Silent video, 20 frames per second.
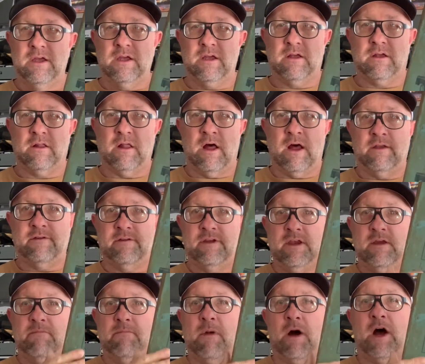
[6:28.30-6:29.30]

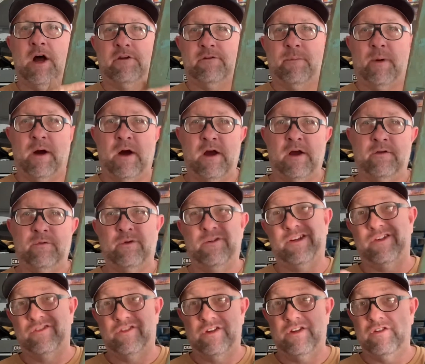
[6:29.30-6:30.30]
glossy Mod Podge, which
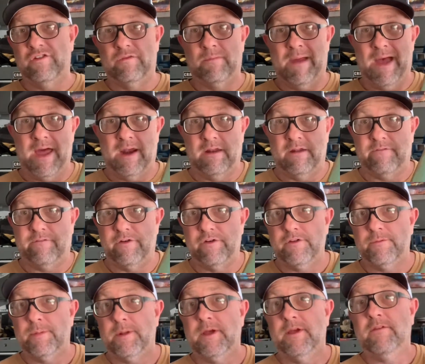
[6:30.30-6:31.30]
I should have used matte in the
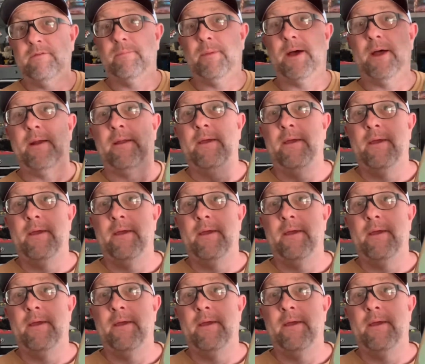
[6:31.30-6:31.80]
first place. But